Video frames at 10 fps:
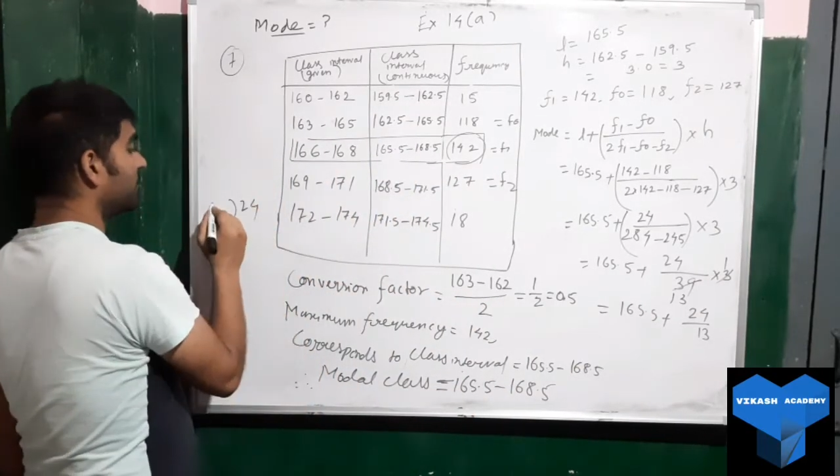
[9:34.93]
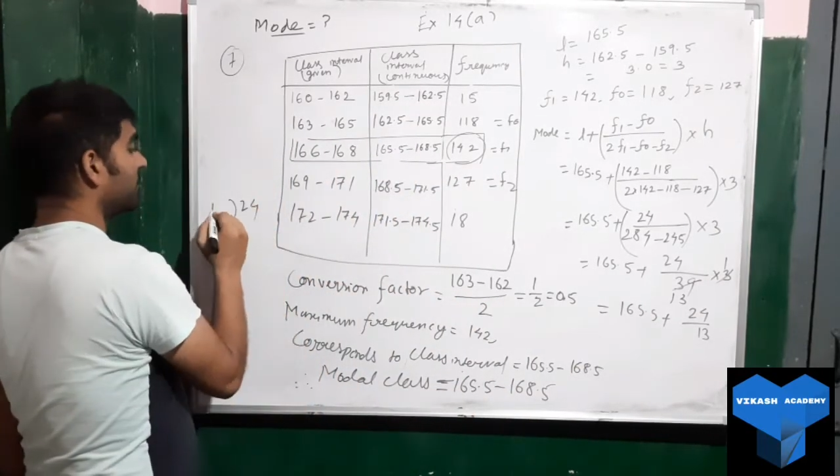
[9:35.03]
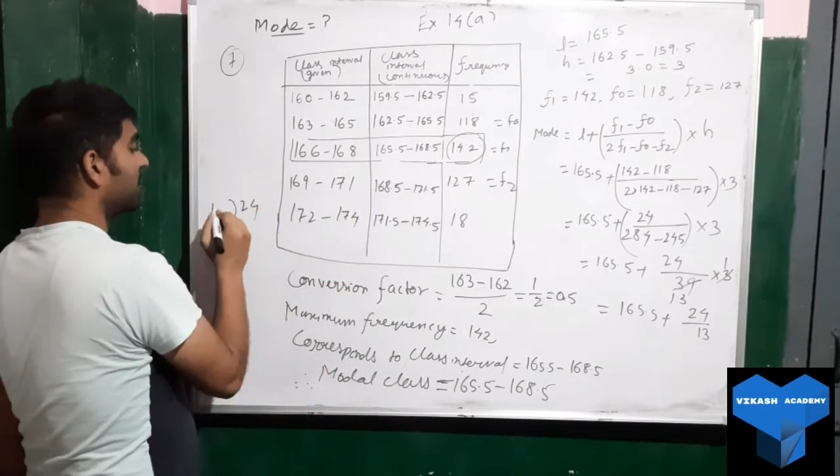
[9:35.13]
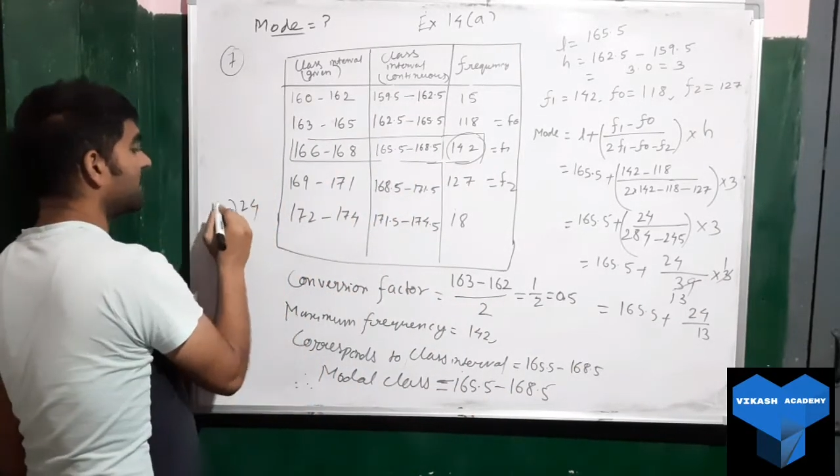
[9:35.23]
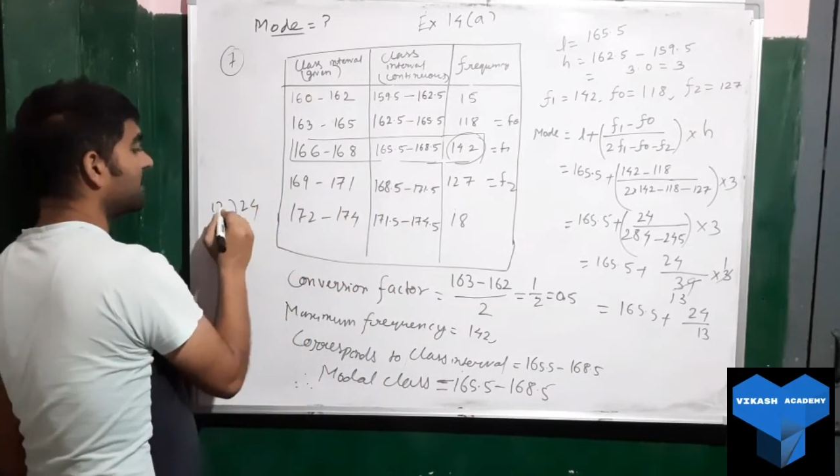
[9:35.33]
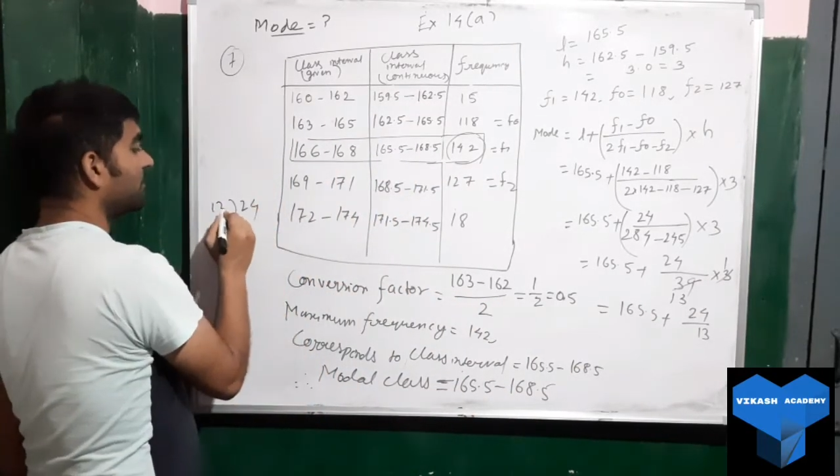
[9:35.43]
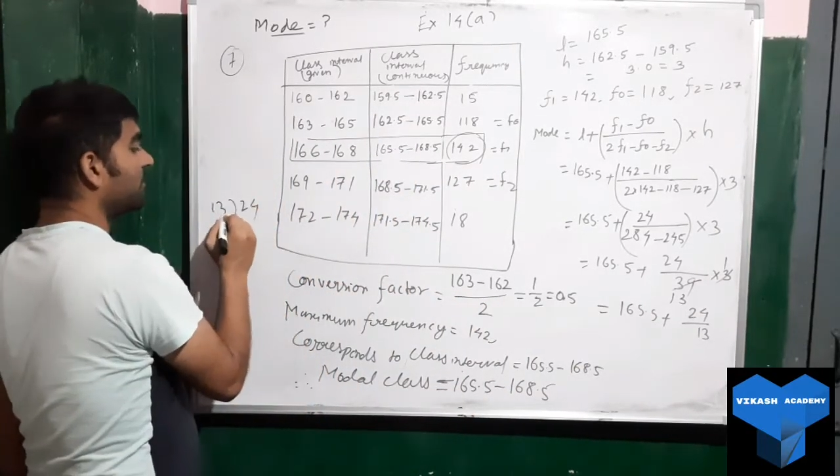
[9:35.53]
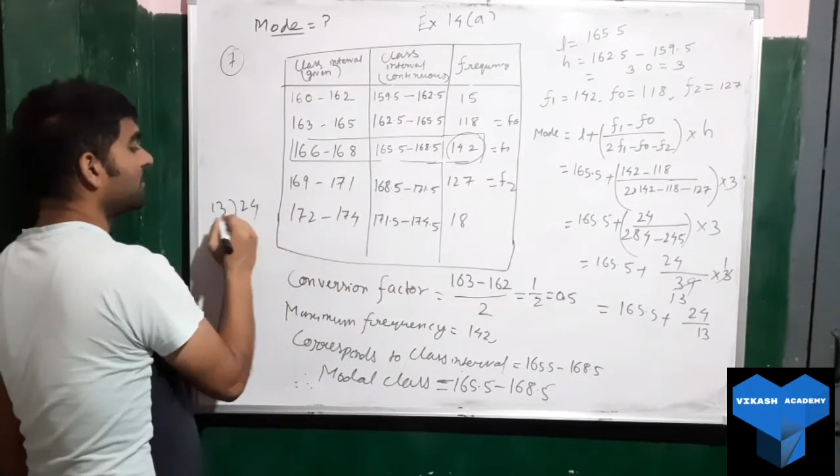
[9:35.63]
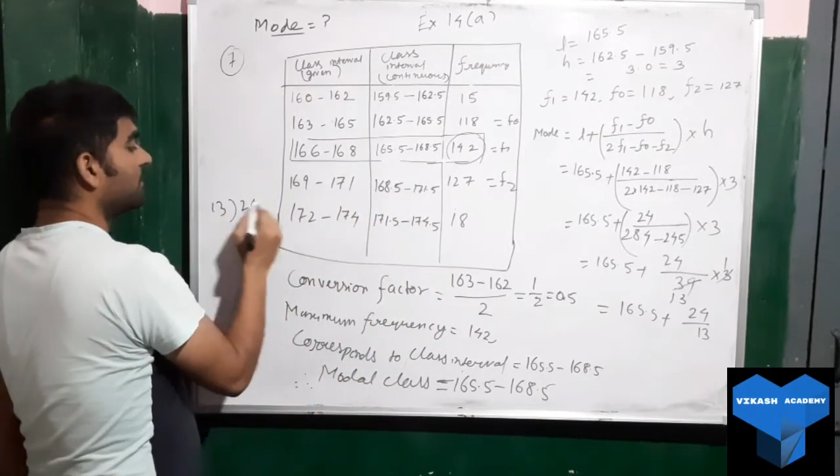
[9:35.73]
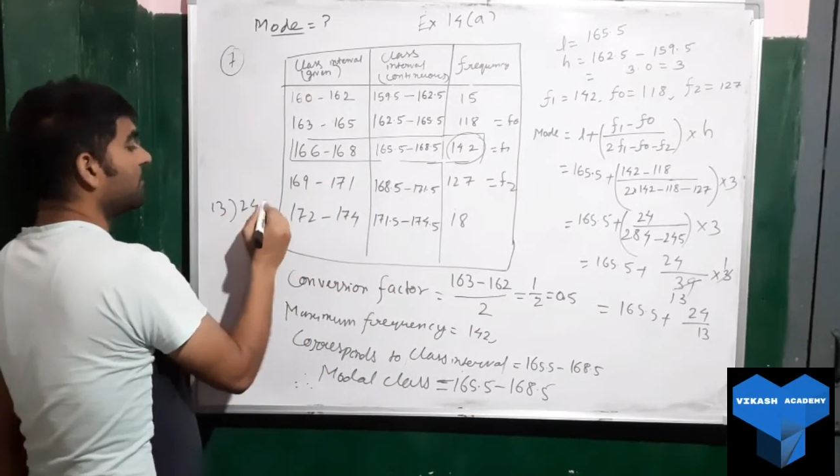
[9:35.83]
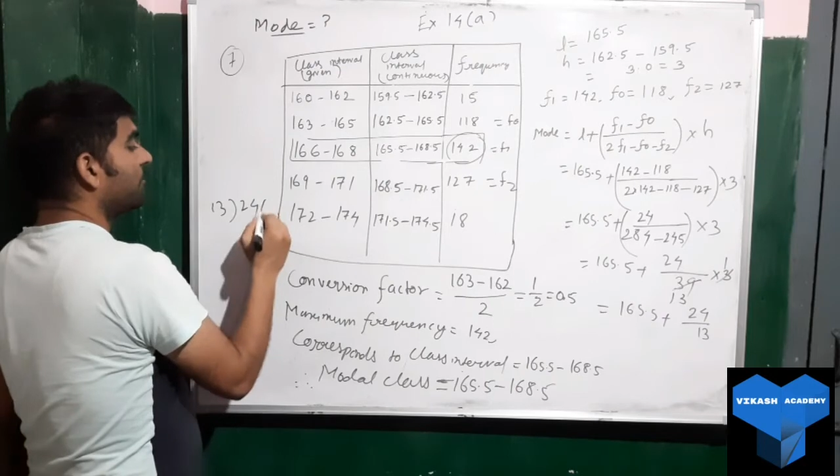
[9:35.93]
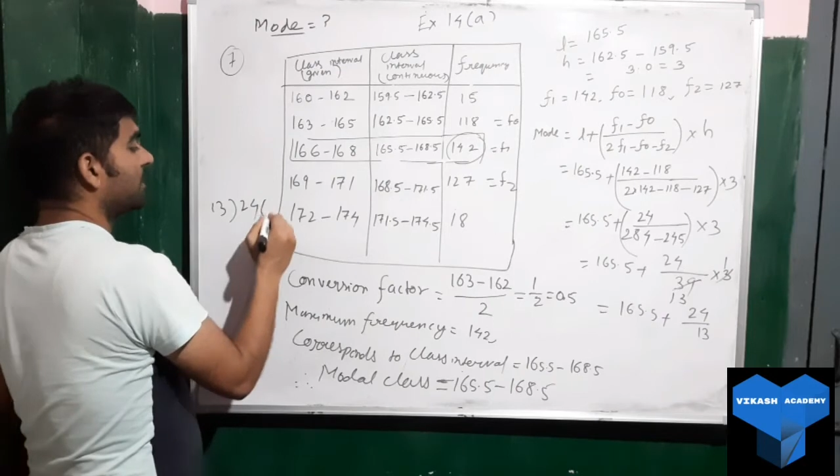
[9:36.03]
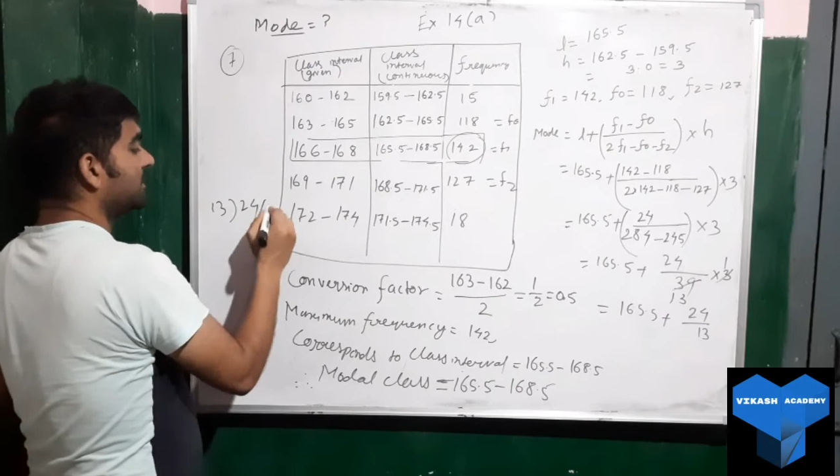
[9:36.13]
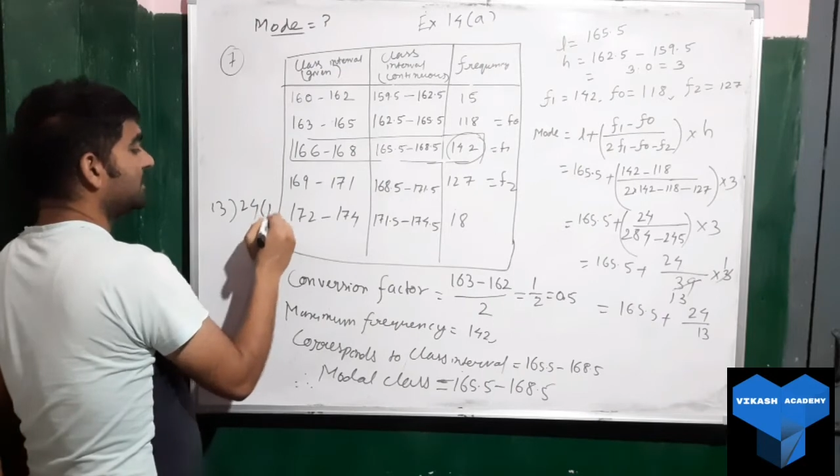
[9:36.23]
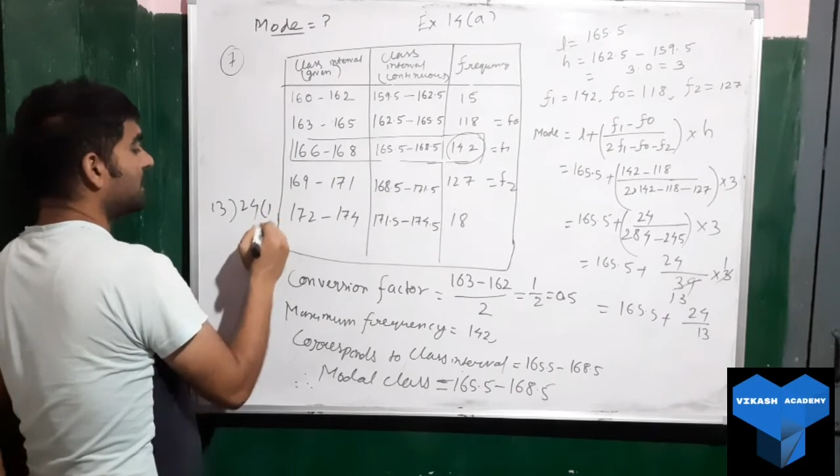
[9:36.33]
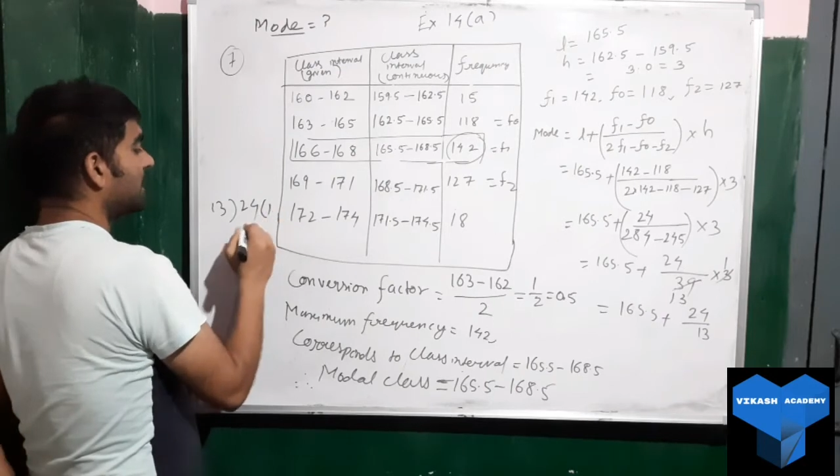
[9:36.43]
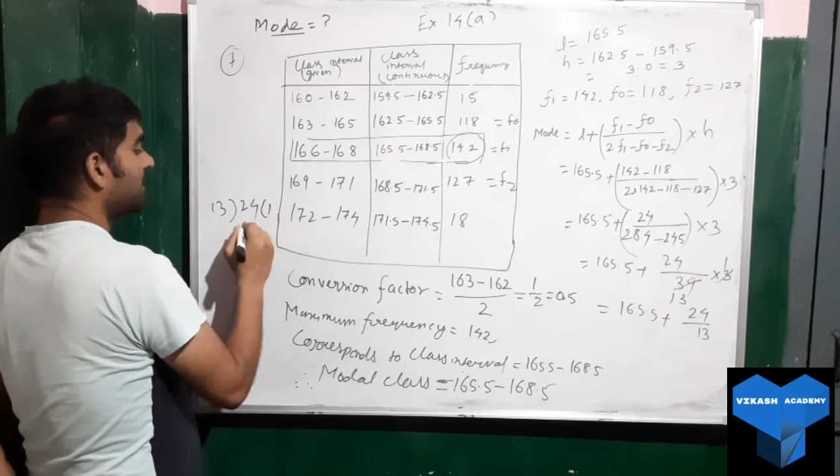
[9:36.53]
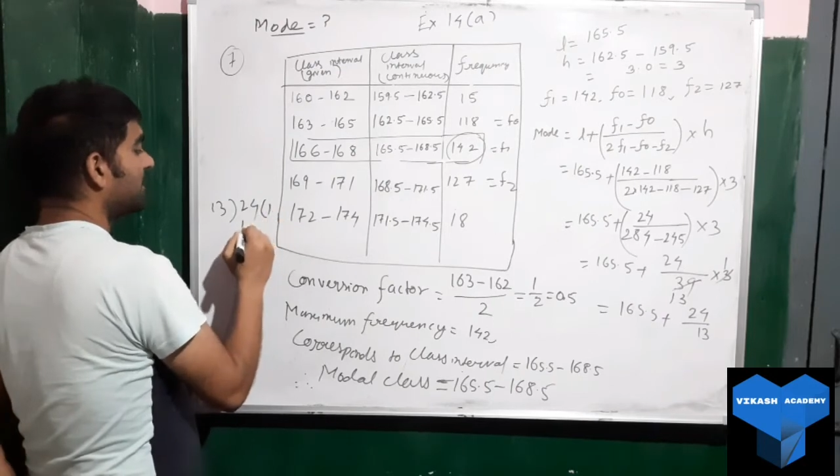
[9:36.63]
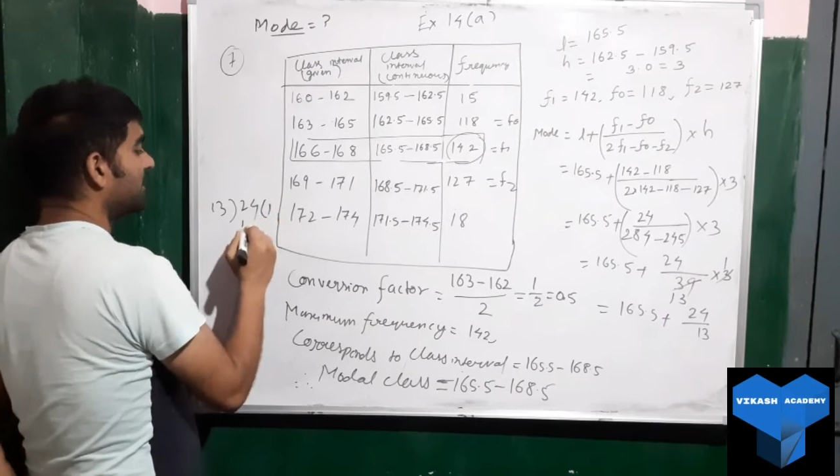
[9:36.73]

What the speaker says: So 13 1 ja